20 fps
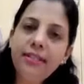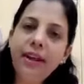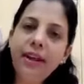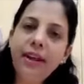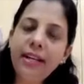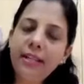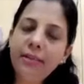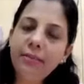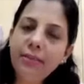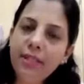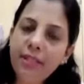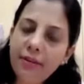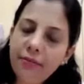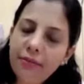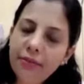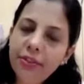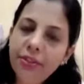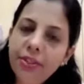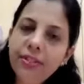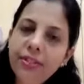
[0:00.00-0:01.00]
vitamin
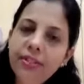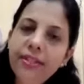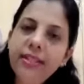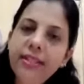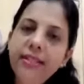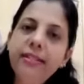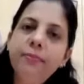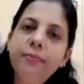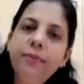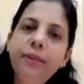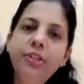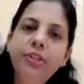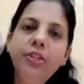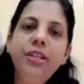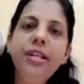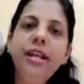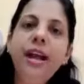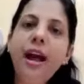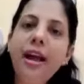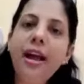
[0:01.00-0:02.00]
deficiencies,
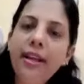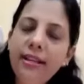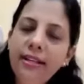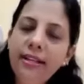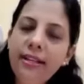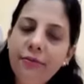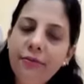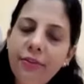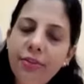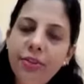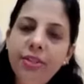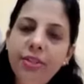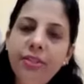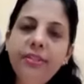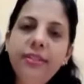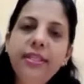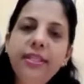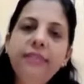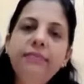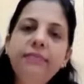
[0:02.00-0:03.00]
especially iron
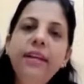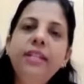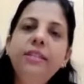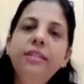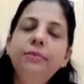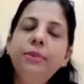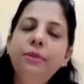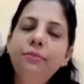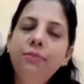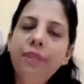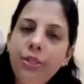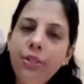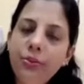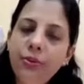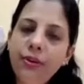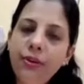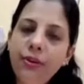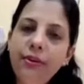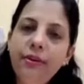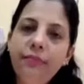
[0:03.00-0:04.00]
deficiency, vitamin
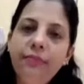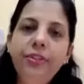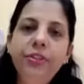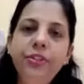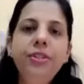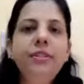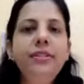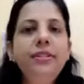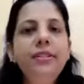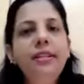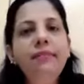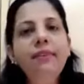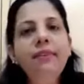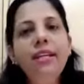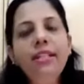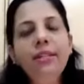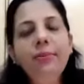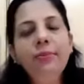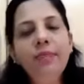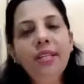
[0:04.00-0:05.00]
B12 deficiency,
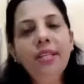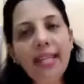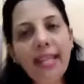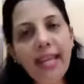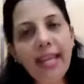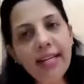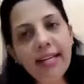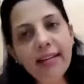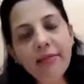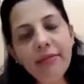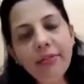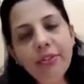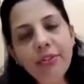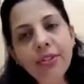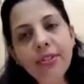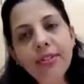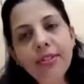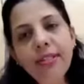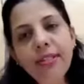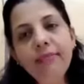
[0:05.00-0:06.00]
vitamin K
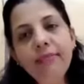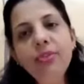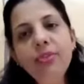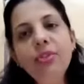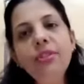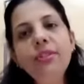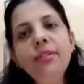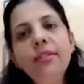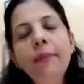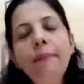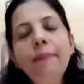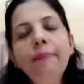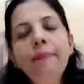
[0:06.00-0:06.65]
deficiency, which is